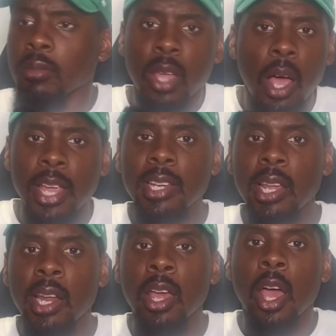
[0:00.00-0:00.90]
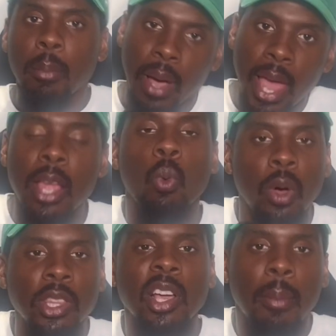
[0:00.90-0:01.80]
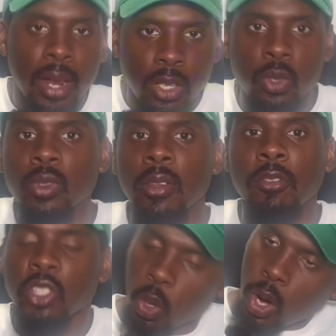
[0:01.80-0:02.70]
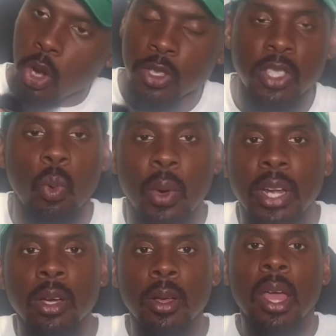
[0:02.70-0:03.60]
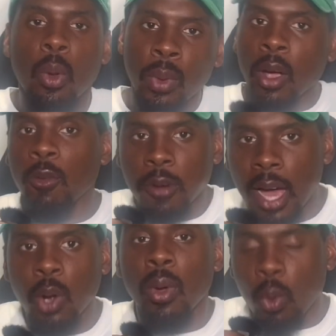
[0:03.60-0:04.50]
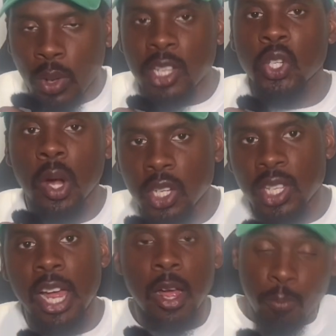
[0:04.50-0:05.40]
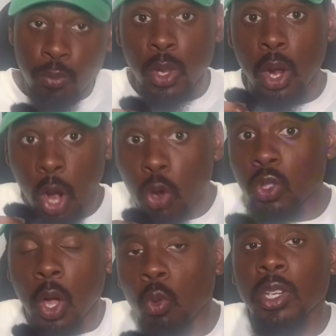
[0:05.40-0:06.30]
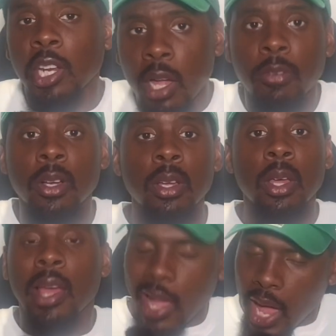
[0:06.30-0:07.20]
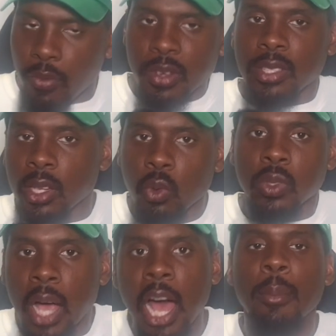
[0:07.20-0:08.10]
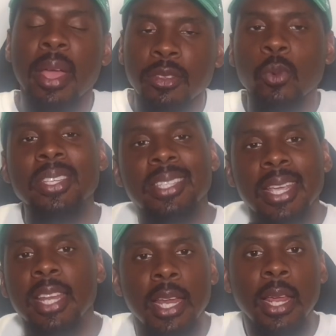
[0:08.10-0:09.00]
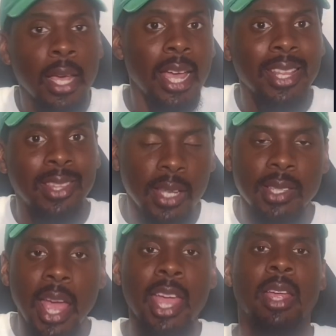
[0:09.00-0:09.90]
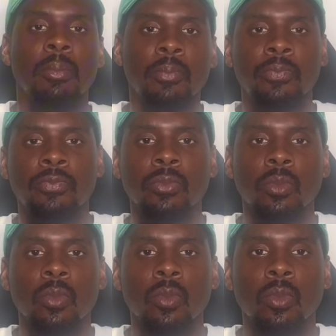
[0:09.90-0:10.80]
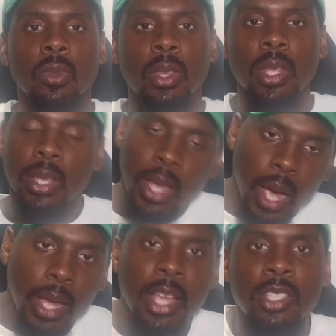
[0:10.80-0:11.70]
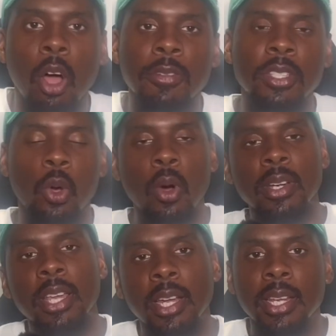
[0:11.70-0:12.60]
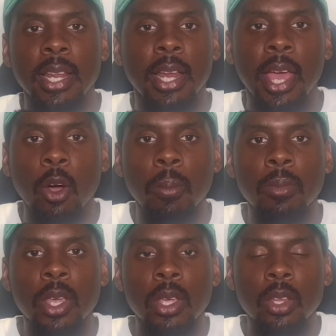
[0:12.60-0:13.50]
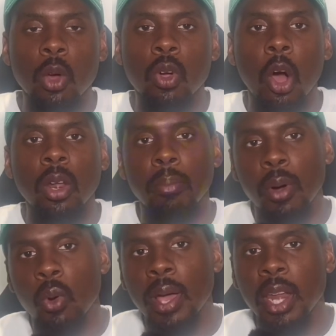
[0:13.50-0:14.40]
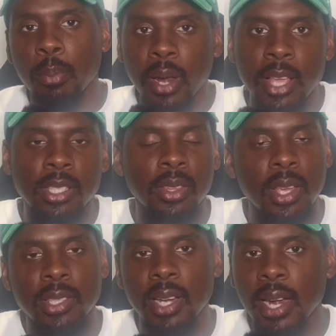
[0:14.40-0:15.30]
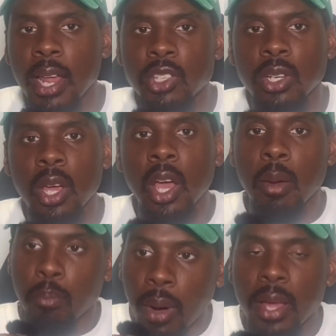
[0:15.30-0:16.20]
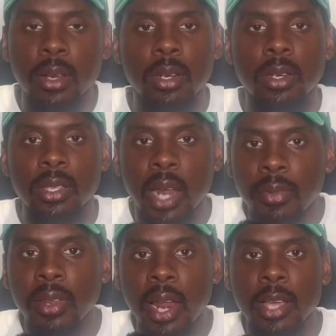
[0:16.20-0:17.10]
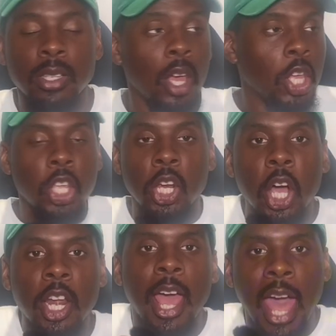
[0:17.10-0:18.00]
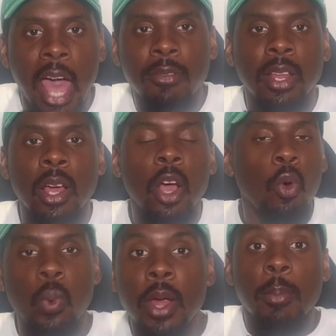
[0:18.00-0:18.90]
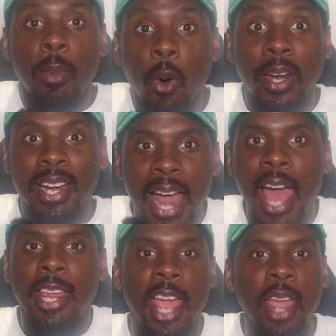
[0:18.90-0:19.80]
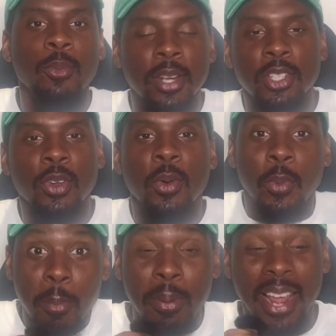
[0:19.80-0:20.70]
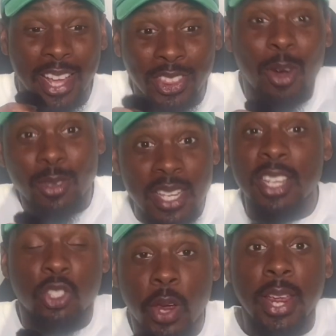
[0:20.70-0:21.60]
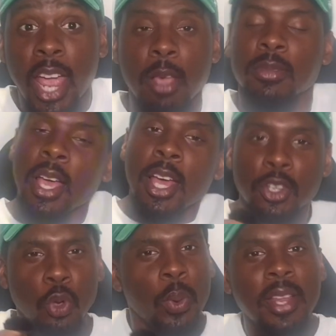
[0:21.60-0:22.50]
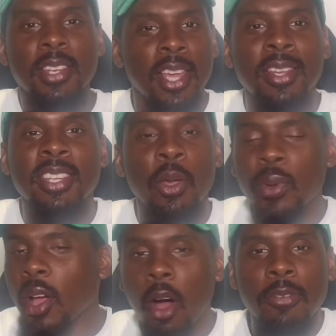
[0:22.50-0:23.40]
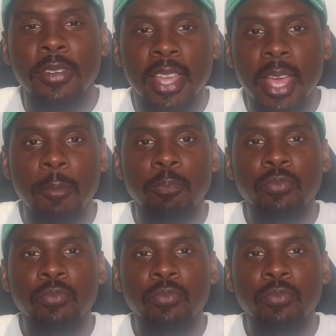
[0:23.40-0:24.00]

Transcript: No, he didn't. But hey, one thing about it, and two things for sure, Hurts is a winner. And we're to find a way. When it's crunch time, Hurts going to deliver every single time. And you be seeing it in game. Yeah, his offensive coordinator didn't help, calling boneheaded plays and things of that nature. But nonetheless, you're going to have it. We on a 9-game winning streak. We playing 13 straight games. Did we all forget?